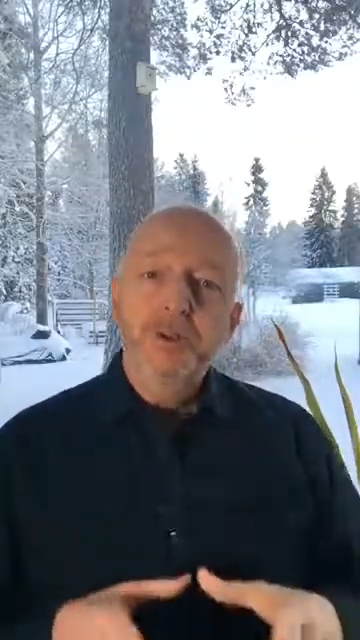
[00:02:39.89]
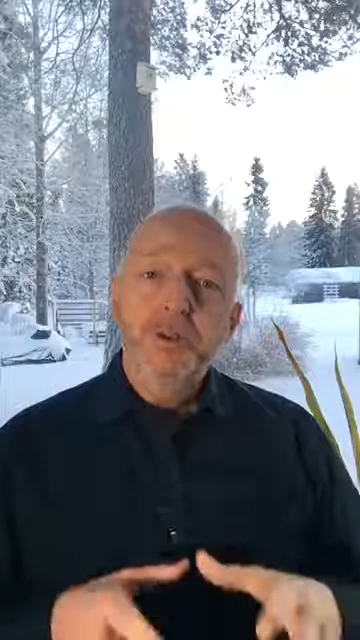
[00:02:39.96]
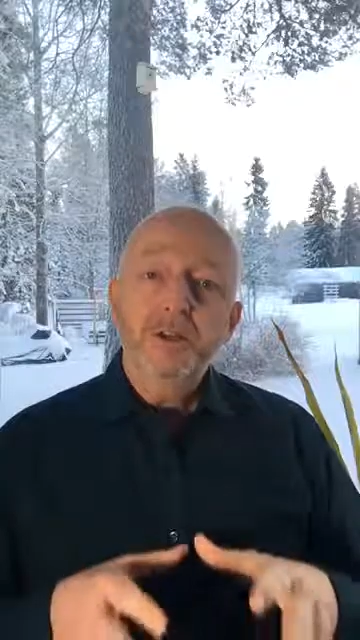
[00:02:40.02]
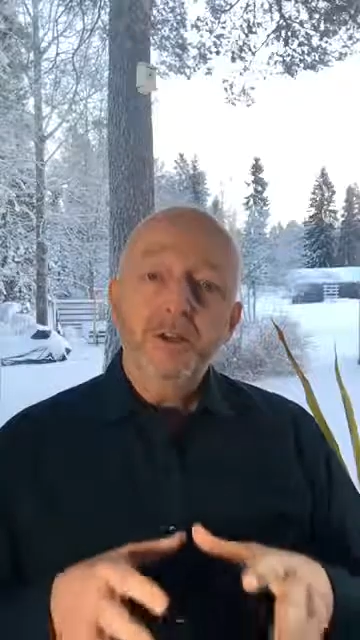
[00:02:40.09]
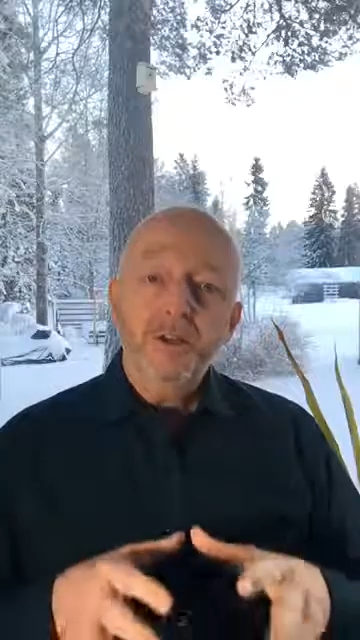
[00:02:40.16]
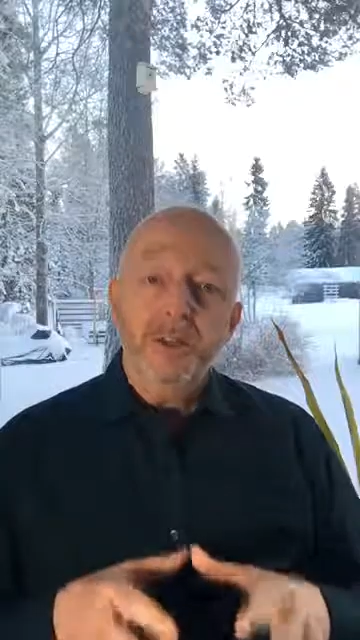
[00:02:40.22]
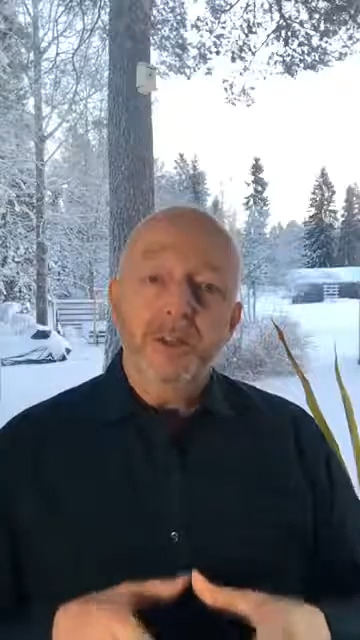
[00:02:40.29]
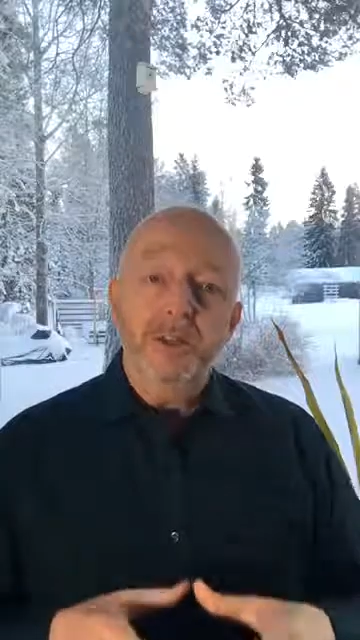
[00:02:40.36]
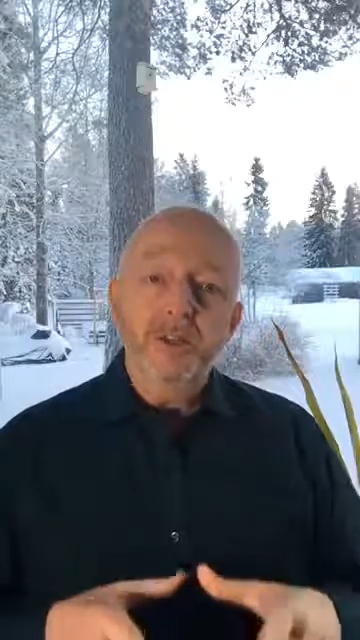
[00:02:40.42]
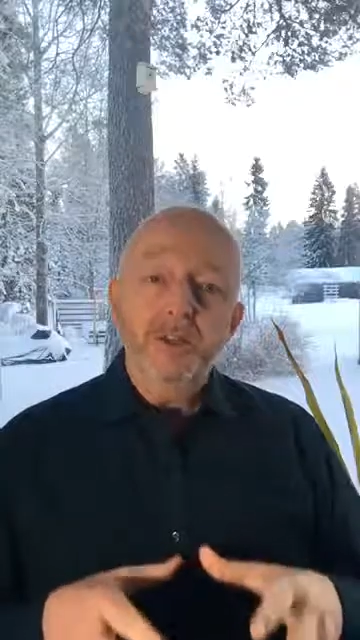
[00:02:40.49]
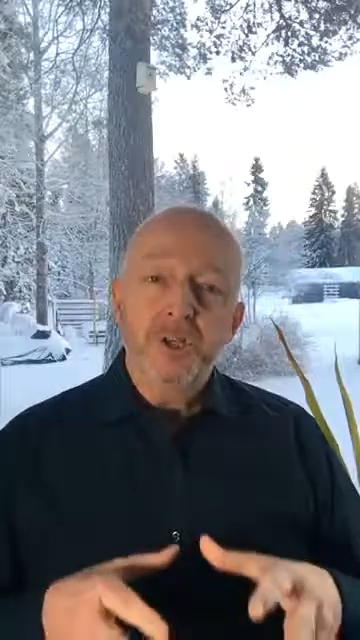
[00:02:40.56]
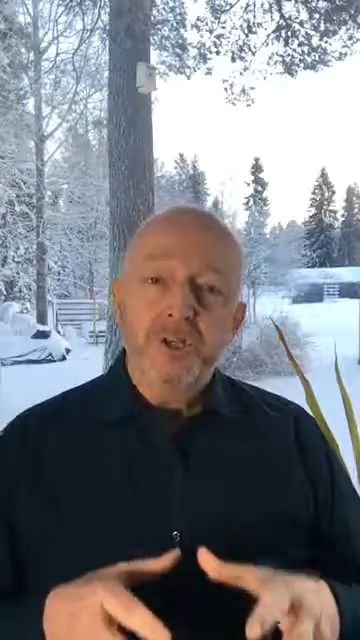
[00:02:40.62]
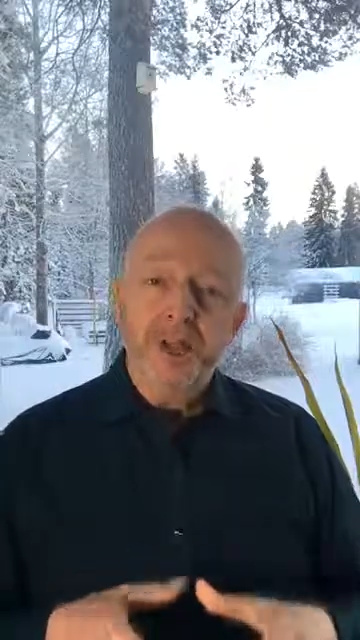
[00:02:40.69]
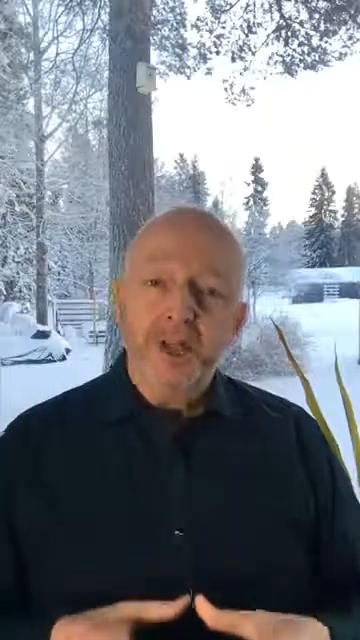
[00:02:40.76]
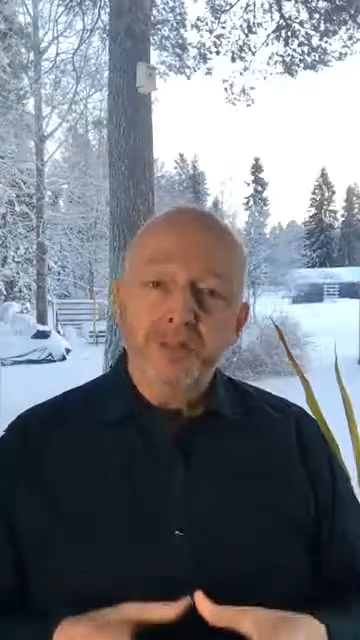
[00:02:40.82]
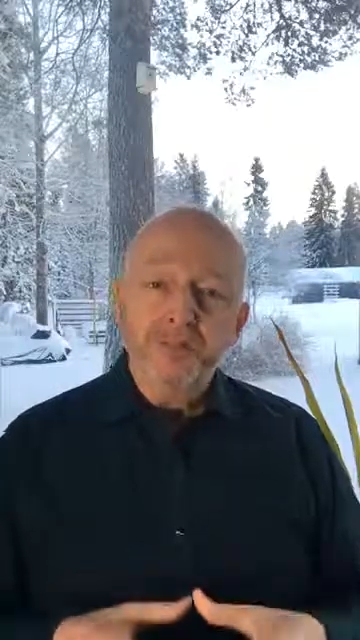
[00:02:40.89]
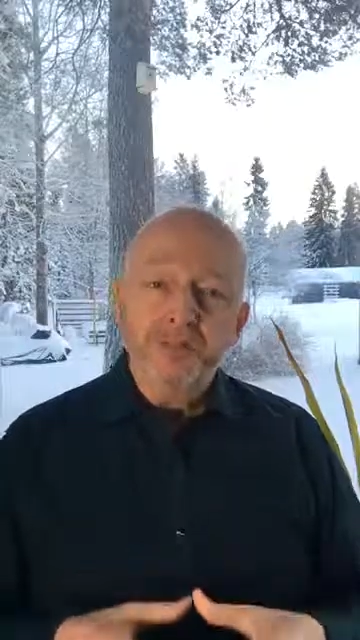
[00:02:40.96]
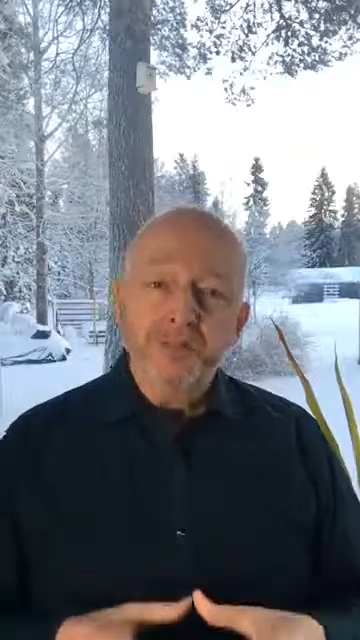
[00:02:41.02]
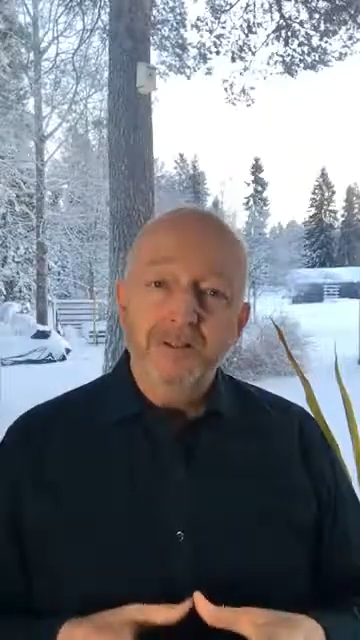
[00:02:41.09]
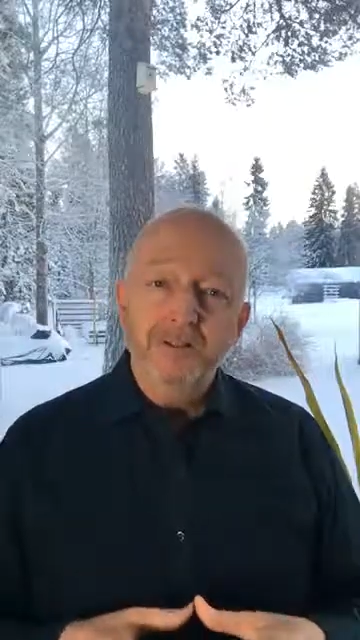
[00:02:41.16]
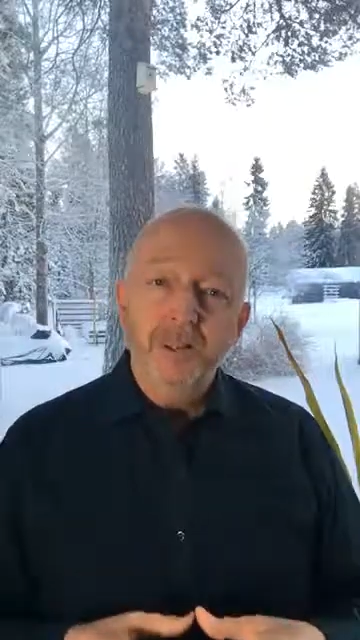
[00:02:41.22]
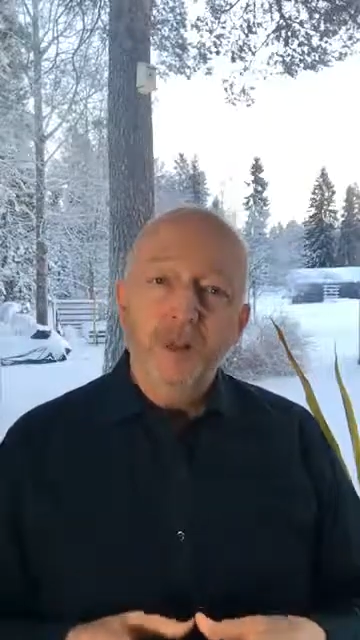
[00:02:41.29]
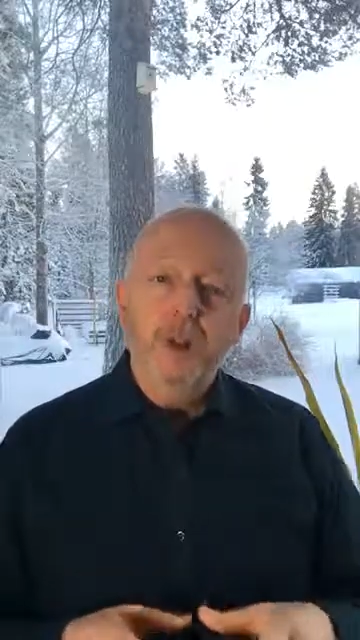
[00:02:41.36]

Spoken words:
a change analysis.